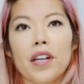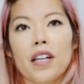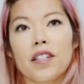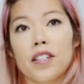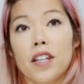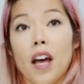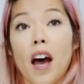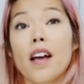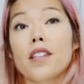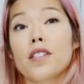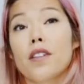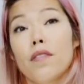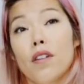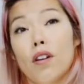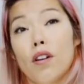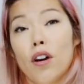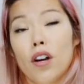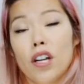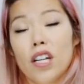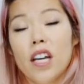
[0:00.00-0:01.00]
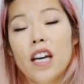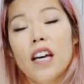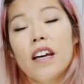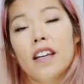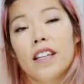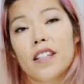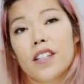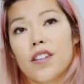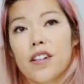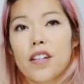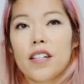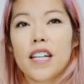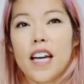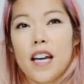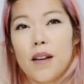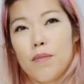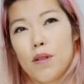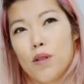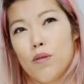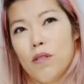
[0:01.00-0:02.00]
on the size of your cone, it's going to
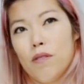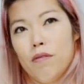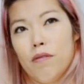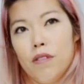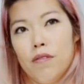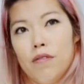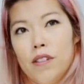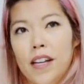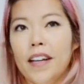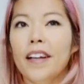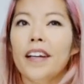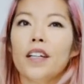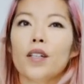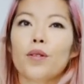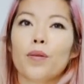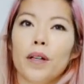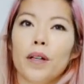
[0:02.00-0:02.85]
take between 15 and